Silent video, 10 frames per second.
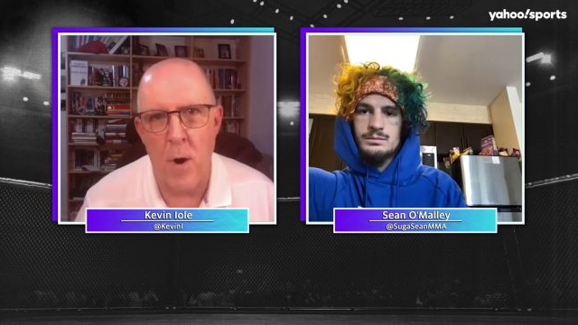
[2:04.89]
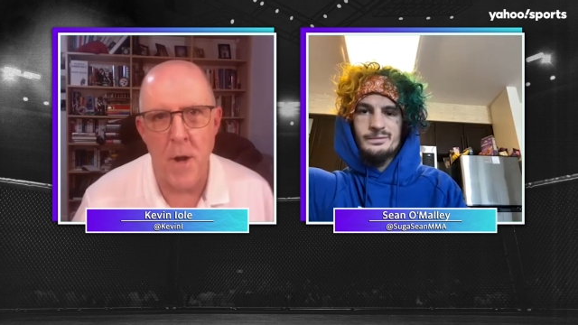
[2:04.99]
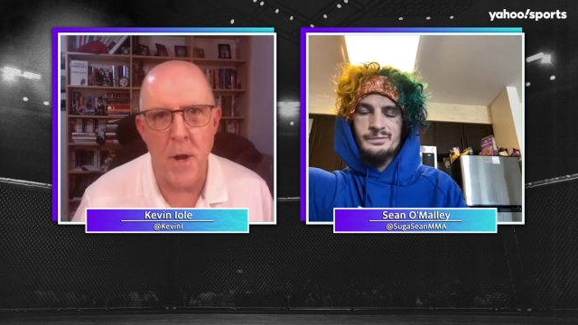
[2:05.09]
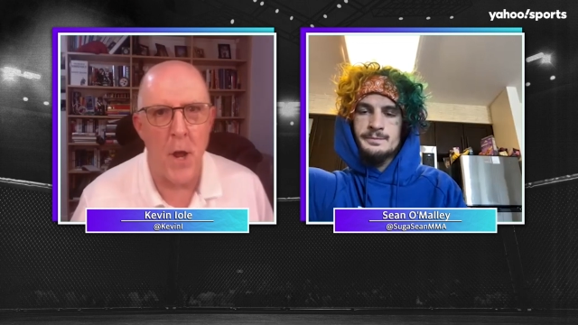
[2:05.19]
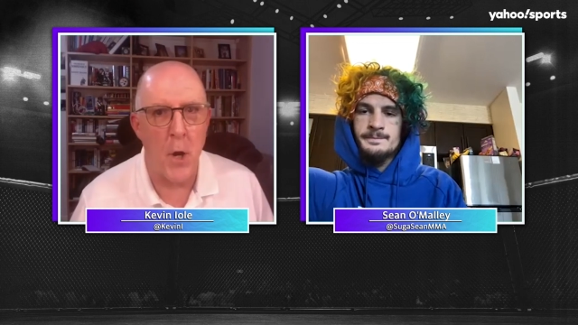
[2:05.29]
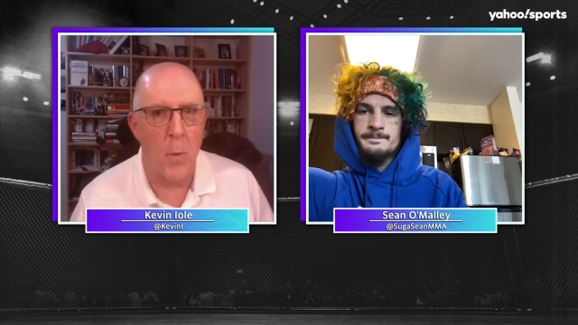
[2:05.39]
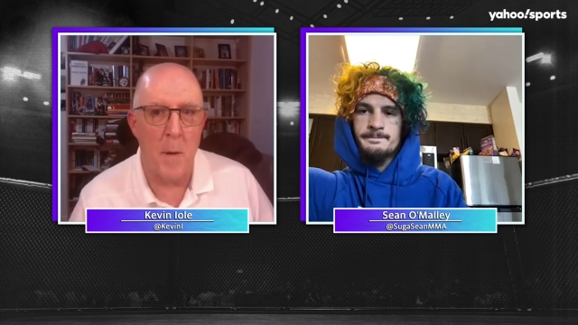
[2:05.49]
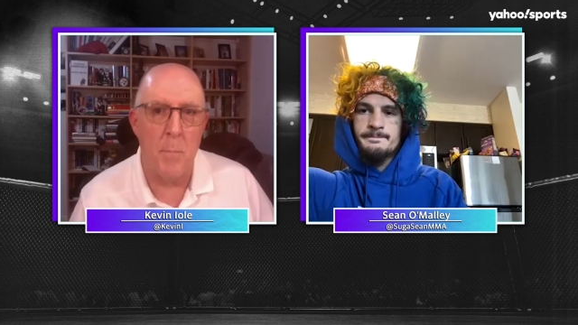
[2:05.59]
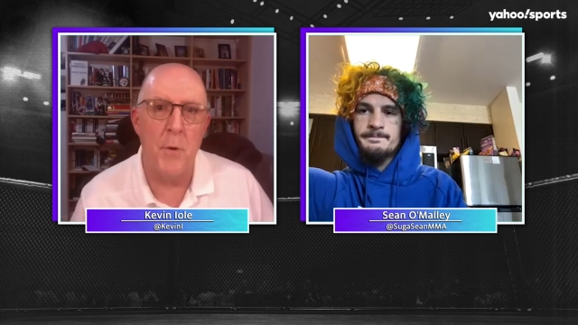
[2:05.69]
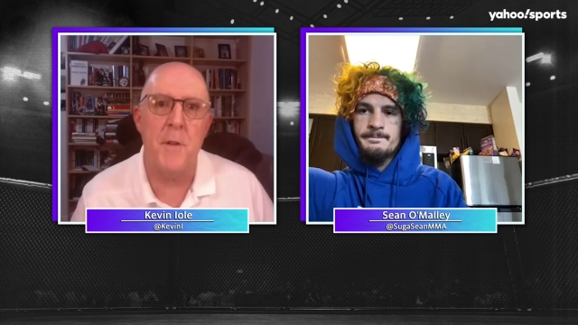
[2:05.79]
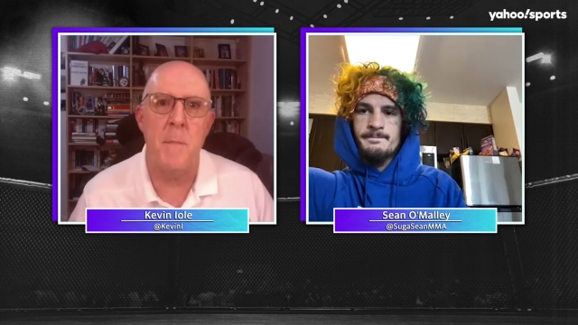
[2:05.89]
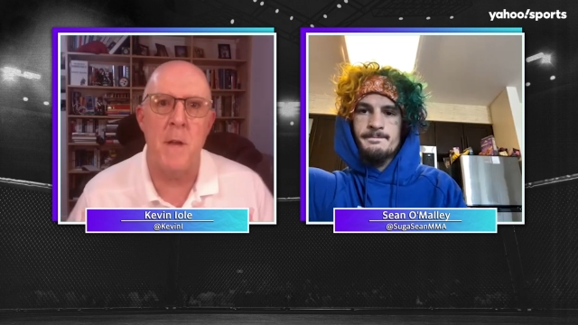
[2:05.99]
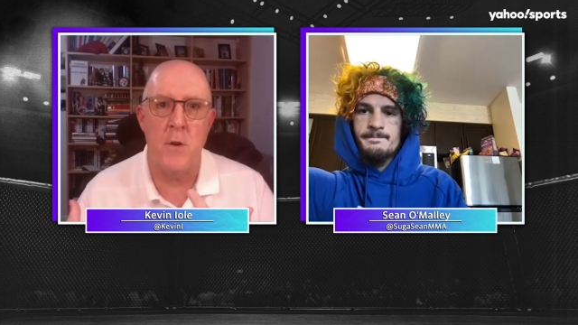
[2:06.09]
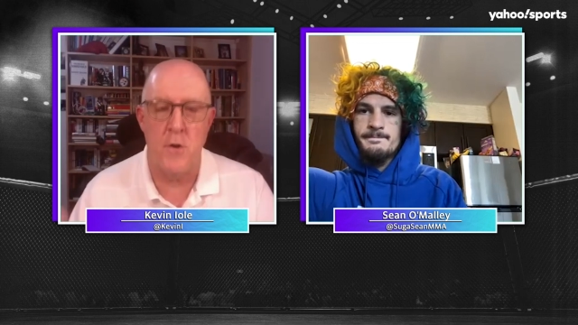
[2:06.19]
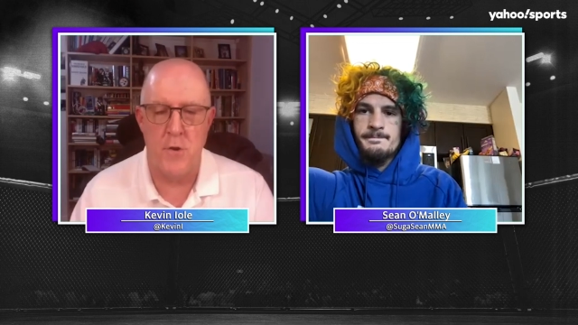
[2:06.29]
Speaker 1: You know, you don't want to put them
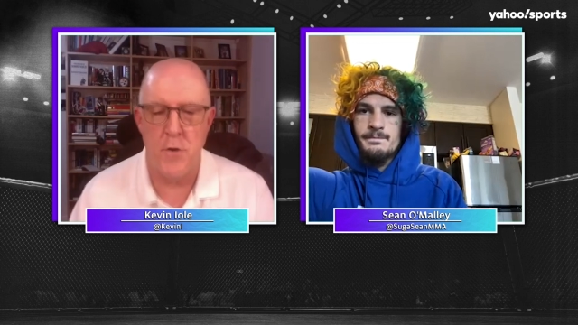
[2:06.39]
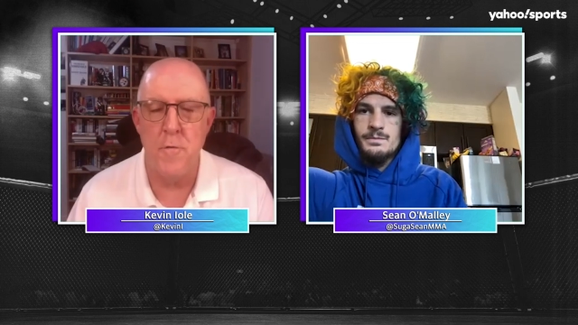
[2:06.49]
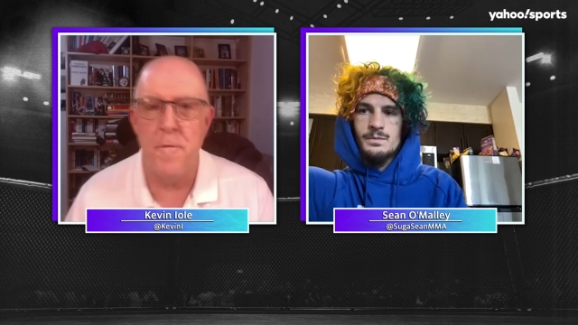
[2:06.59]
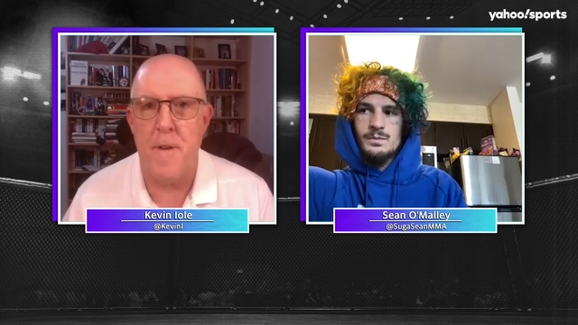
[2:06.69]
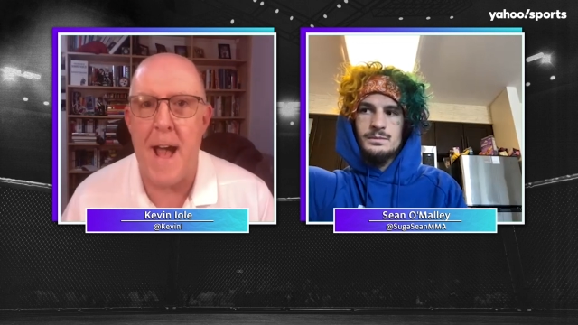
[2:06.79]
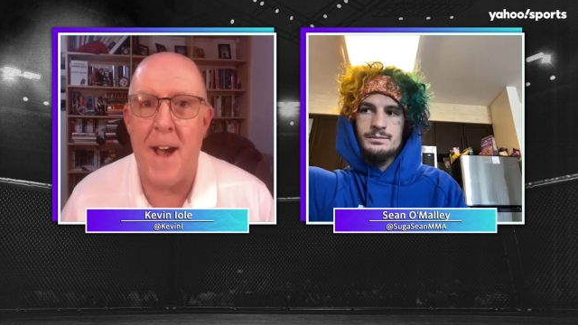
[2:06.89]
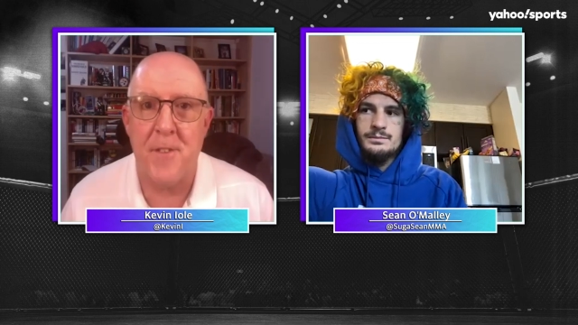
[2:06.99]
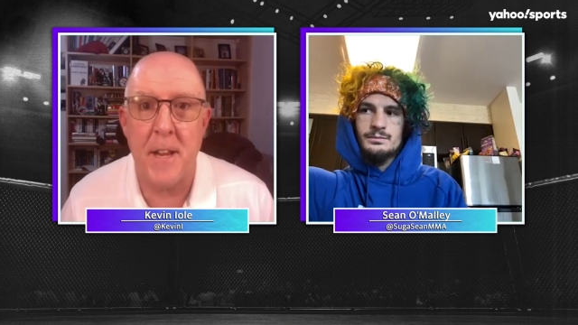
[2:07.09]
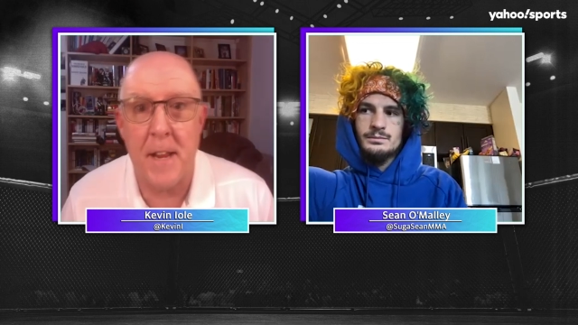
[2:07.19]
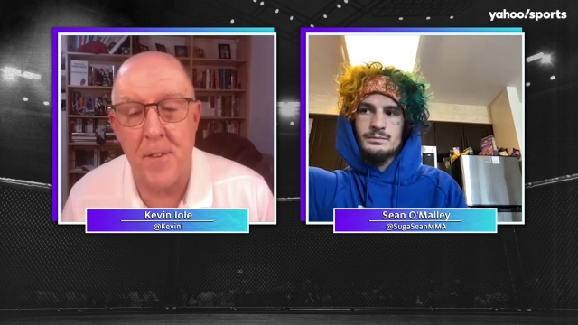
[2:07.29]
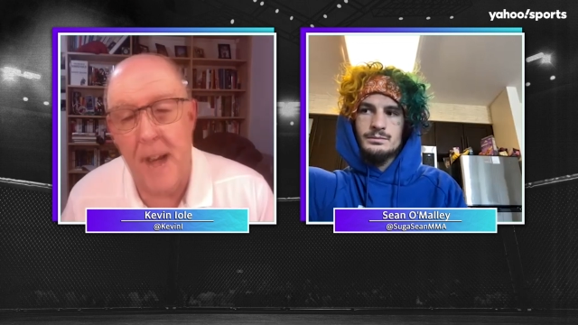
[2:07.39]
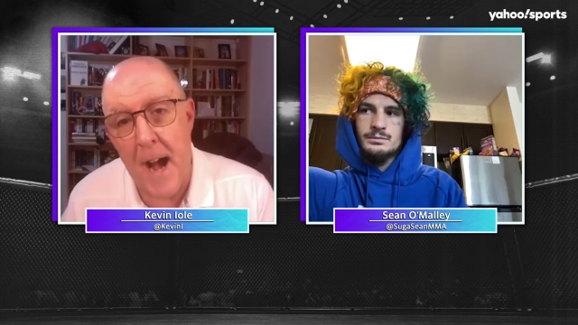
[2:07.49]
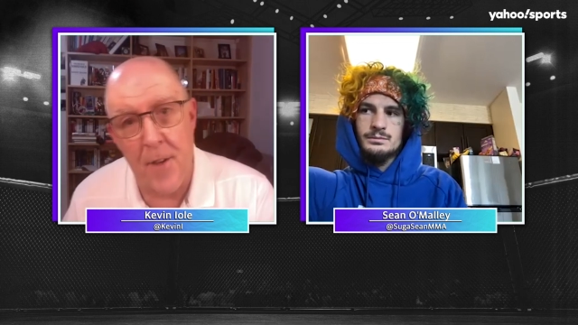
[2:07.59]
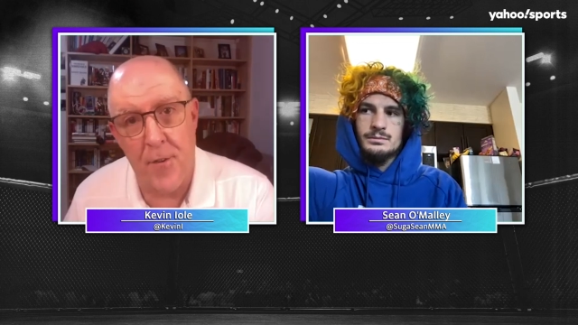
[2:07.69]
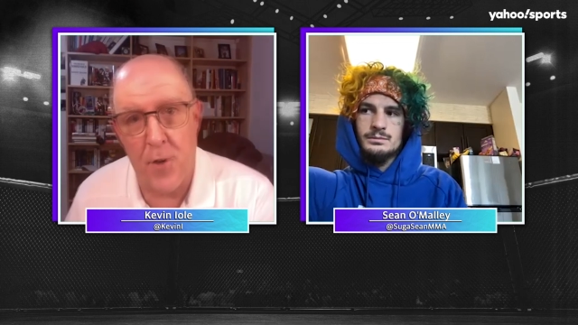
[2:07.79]
in too fast against
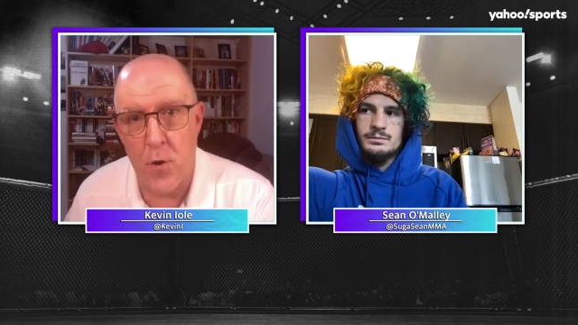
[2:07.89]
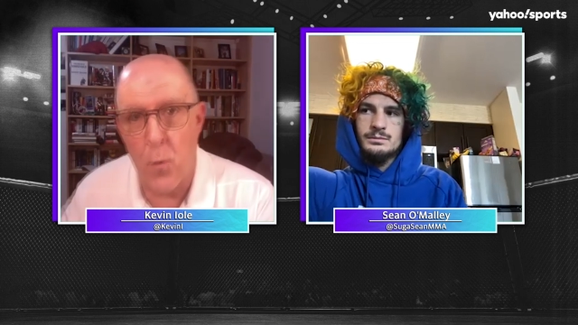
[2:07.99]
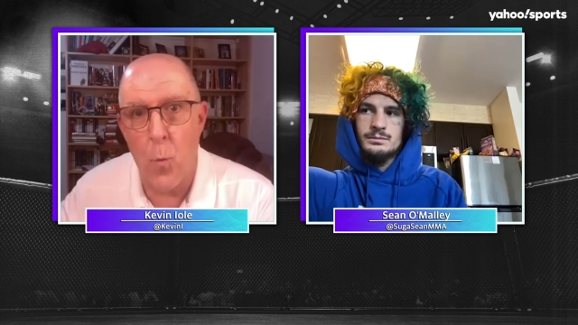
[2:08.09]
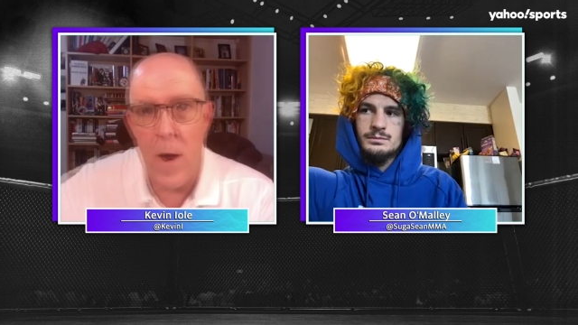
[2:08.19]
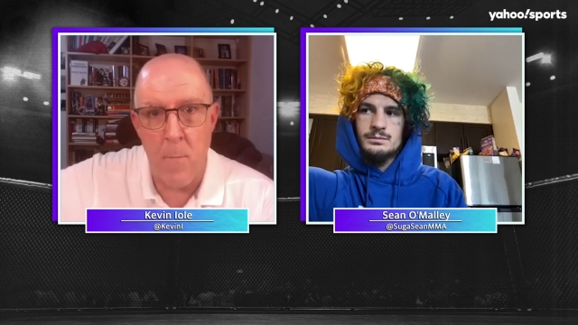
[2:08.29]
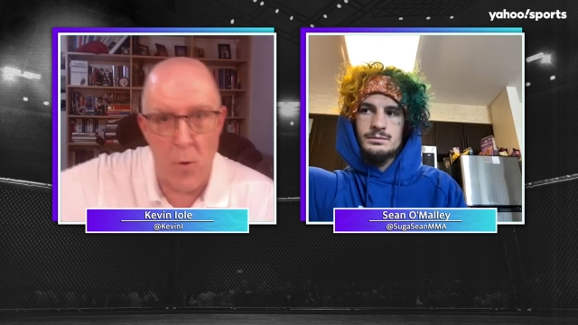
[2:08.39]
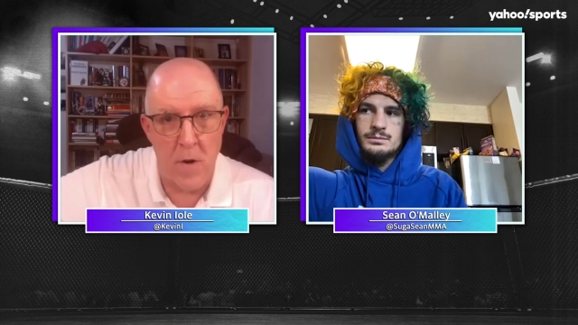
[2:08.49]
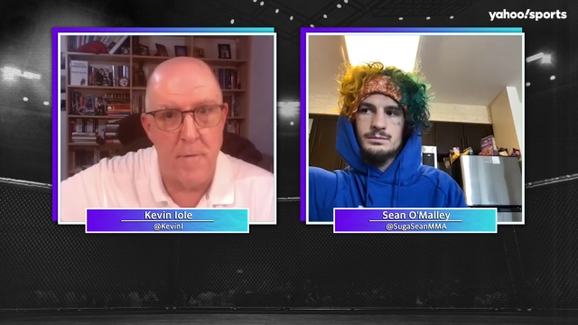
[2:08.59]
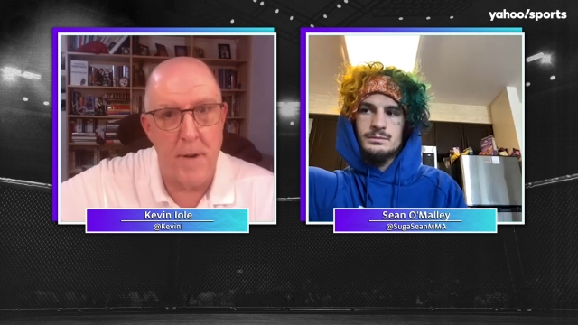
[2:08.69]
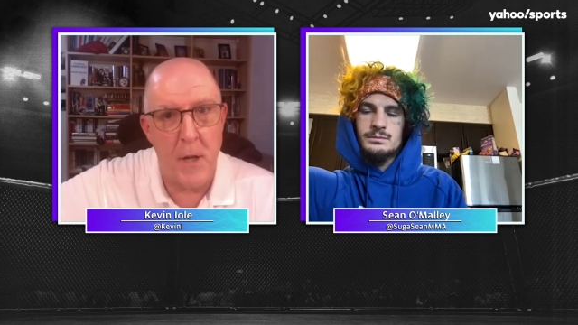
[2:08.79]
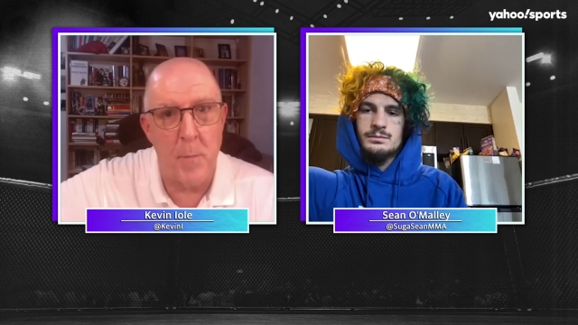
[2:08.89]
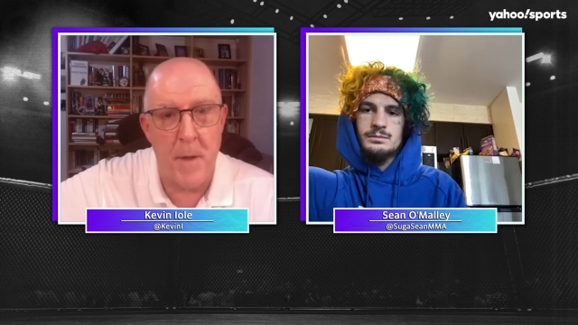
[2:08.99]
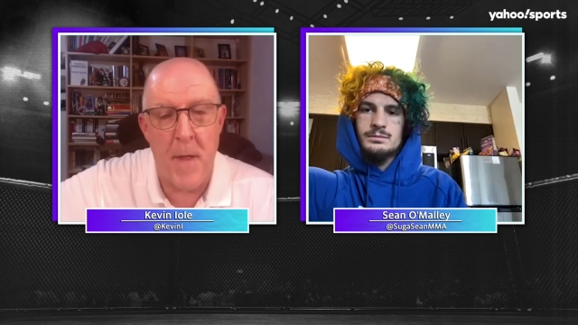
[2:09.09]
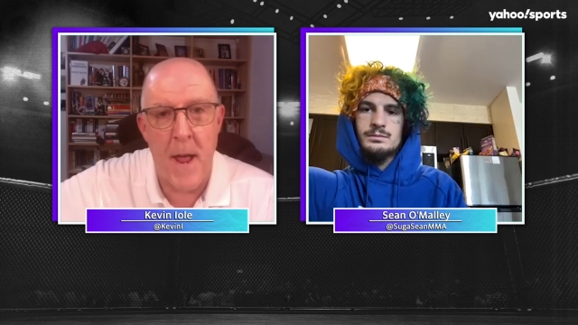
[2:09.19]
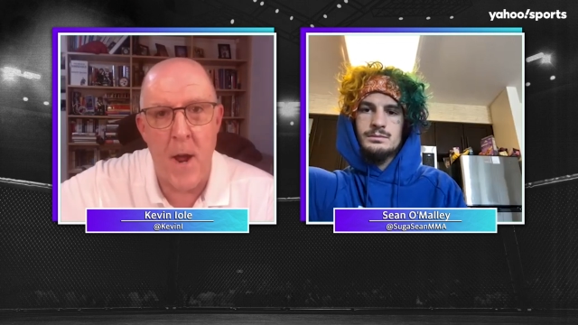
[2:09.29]
guys that are way more developed than
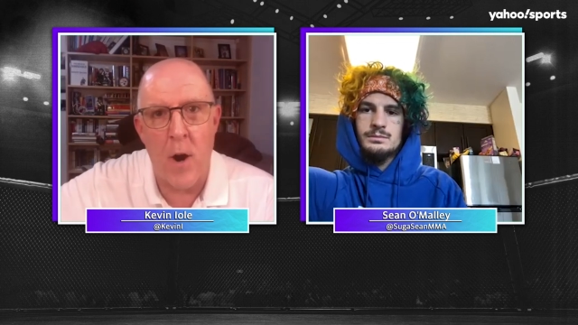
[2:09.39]
they are,